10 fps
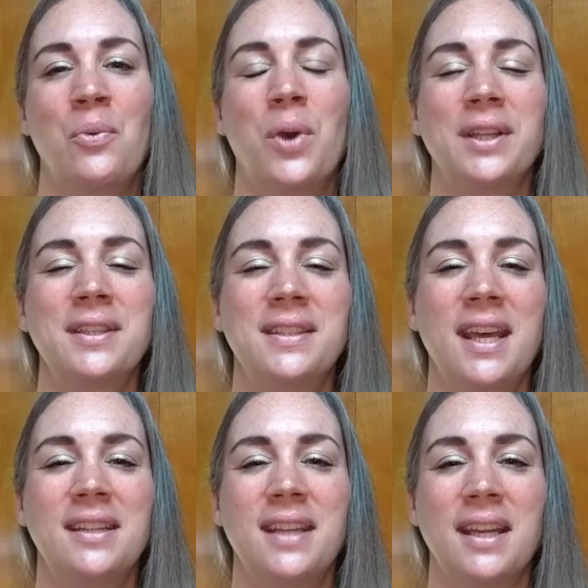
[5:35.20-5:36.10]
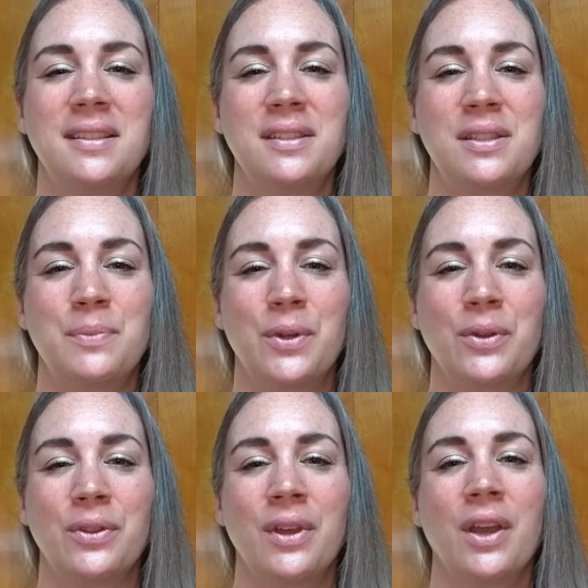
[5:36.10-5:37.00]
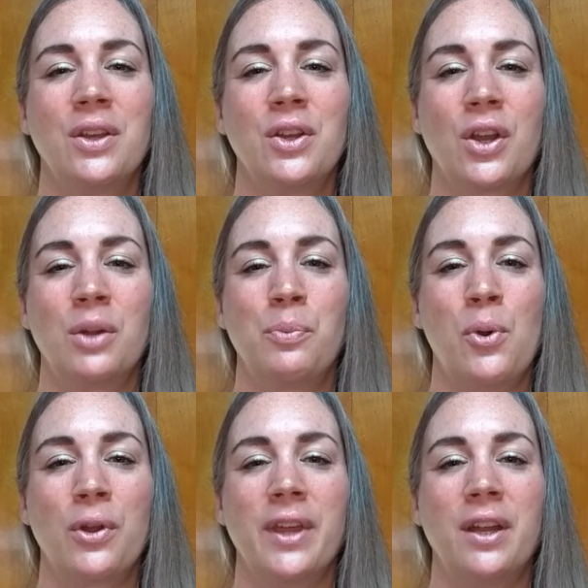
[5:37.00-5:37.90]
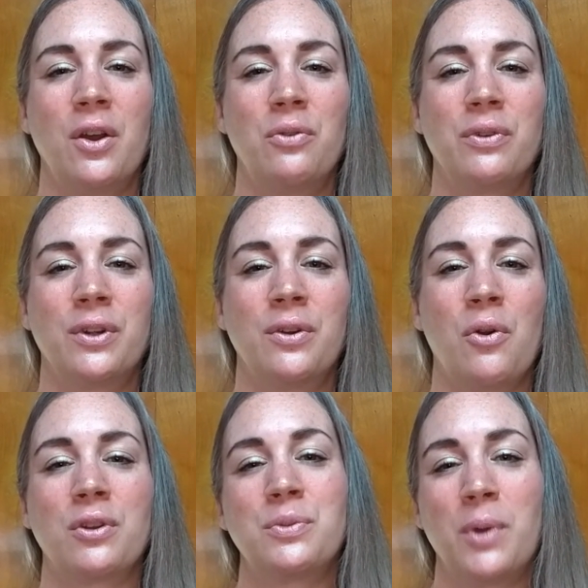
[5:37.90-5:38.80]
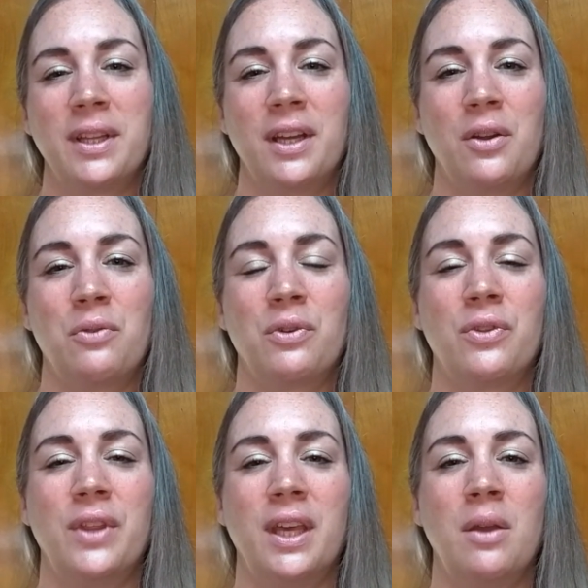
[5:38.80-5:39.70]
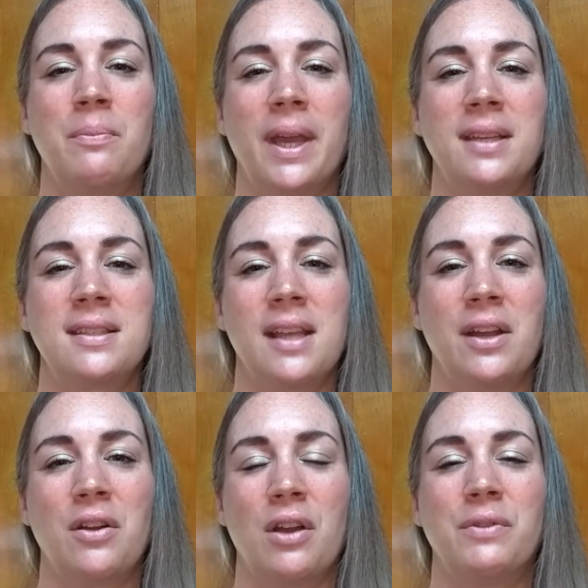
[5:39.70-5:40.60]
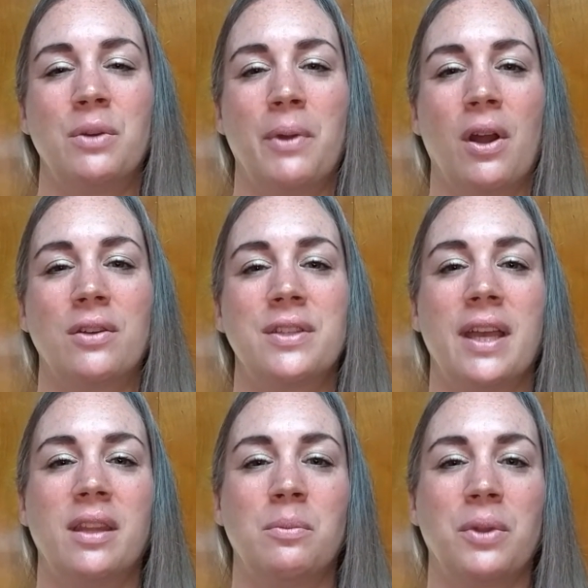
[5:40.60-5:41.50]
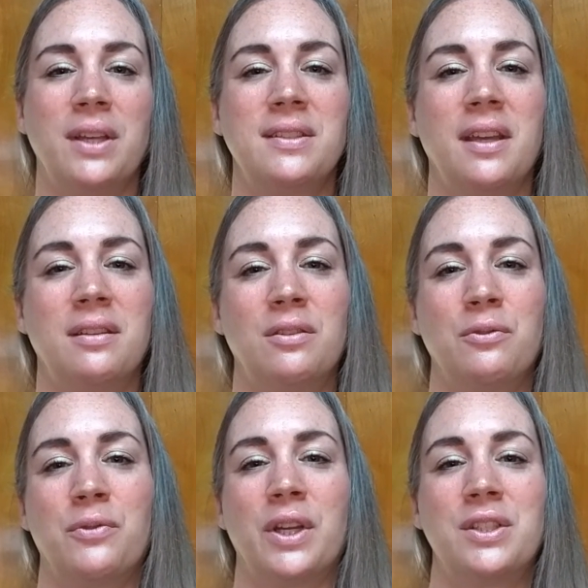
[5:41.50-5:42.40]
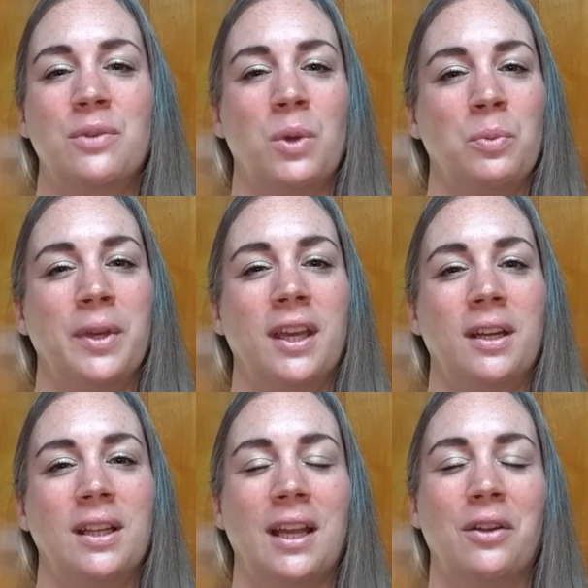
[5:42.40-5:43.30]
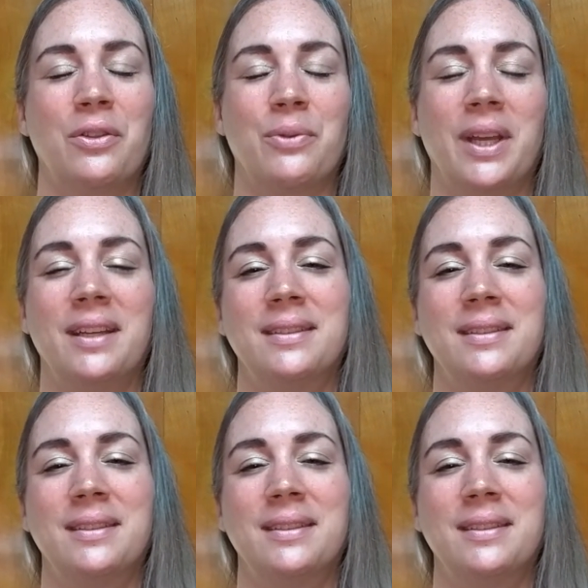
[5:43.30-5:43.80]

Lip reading: Once that is nice and smooth, you're going to pour that over or spread that over the base layer of your bars and then place that in the fridge, and we'll begin on layer 3.